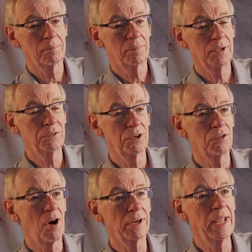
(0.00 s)
used to
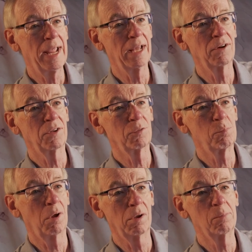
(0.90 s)
draw a can on the
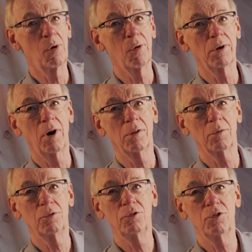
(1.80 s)
bulletin board or the
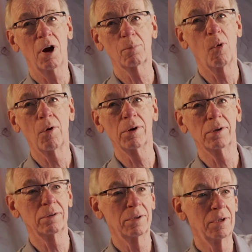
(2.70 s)
chalkboard
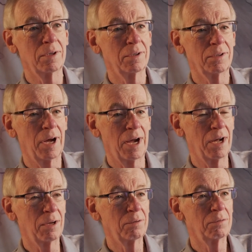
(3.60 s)
and
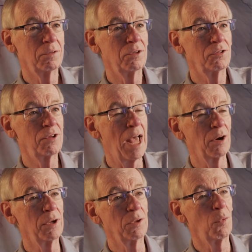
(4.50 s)

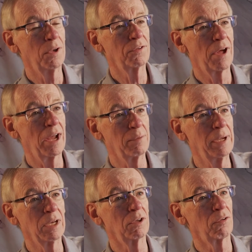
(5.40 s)
shadow in the one side to
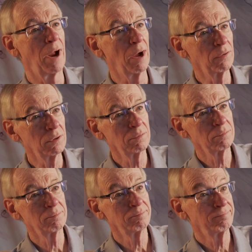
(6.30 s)
make it look round.
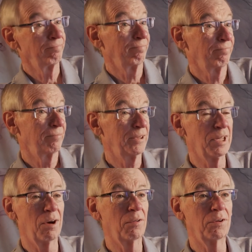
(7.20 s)

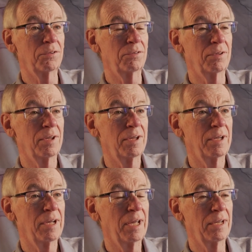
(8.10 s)
So
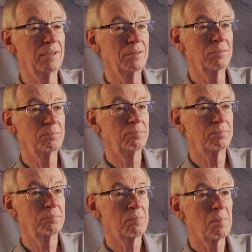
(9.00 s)
and
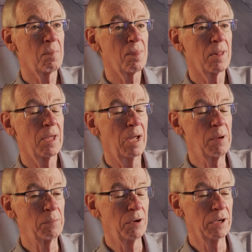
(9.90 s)
I
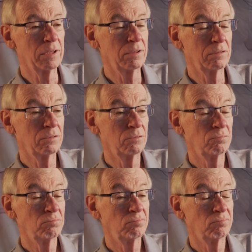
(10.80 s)
remember in
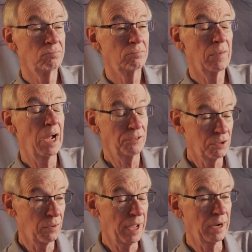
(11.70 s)
high
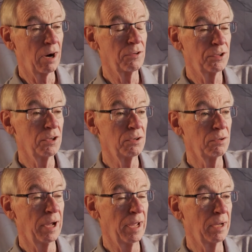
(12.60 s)
school I had art too,
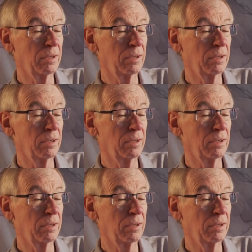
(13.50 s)
and